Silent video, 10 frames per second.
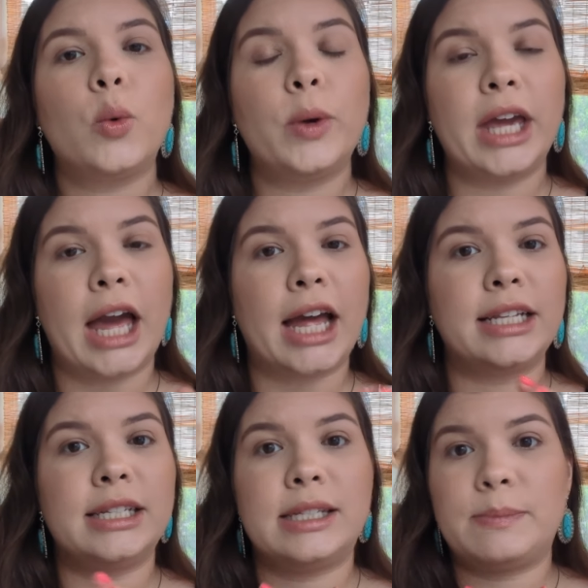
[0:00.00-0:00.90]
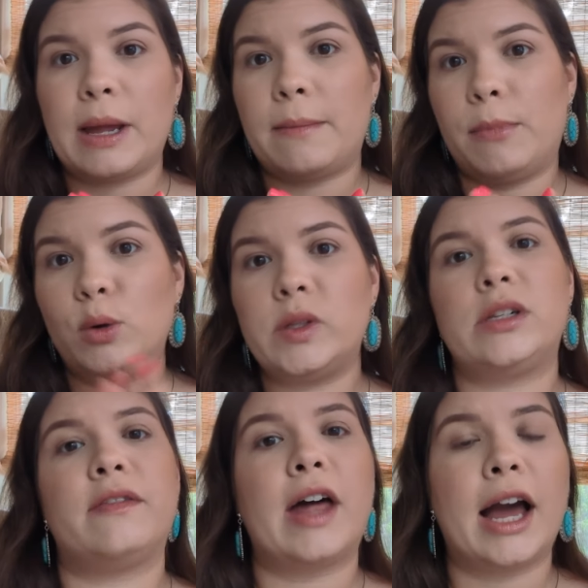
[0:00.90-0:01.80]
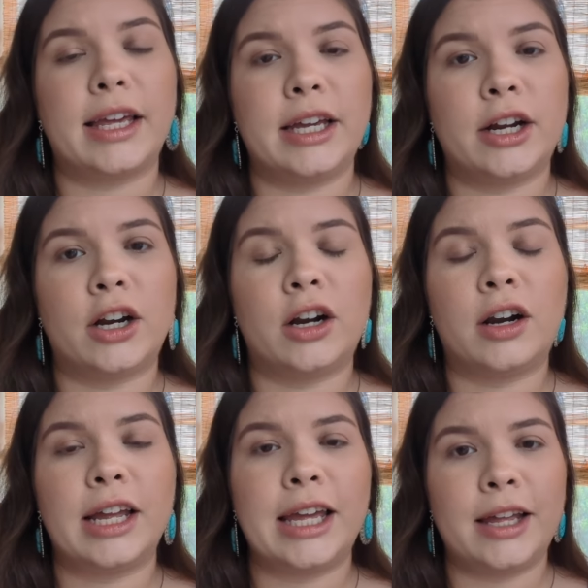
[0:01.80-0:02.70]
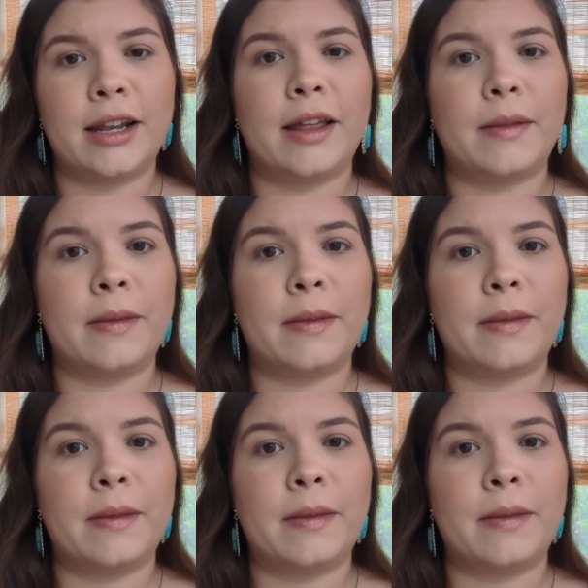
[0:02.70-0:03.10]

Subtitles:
we had spent most of that year in